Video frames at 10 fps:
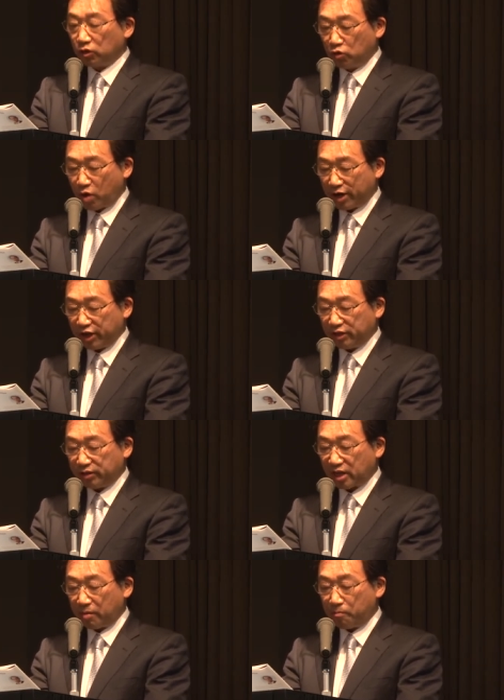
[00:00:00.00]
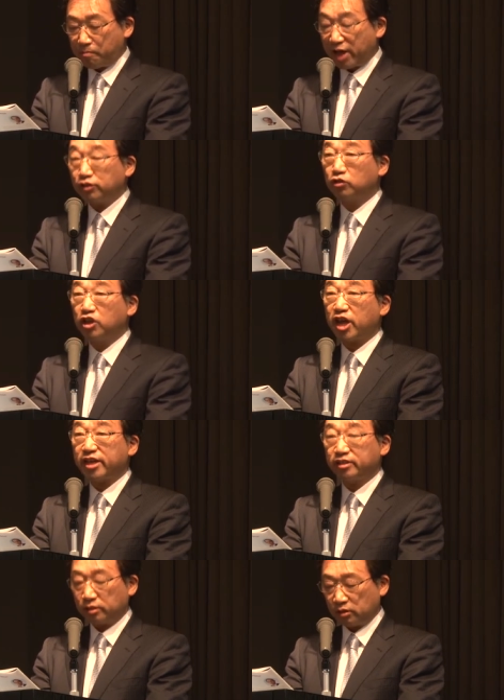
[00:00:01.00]
during the past
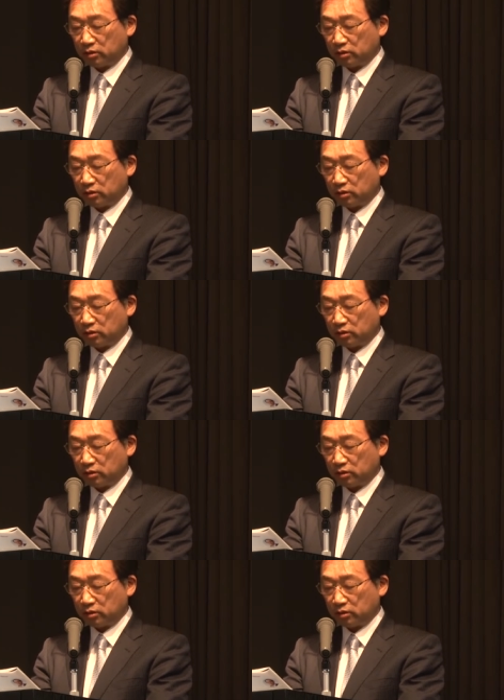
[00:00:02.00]
decades,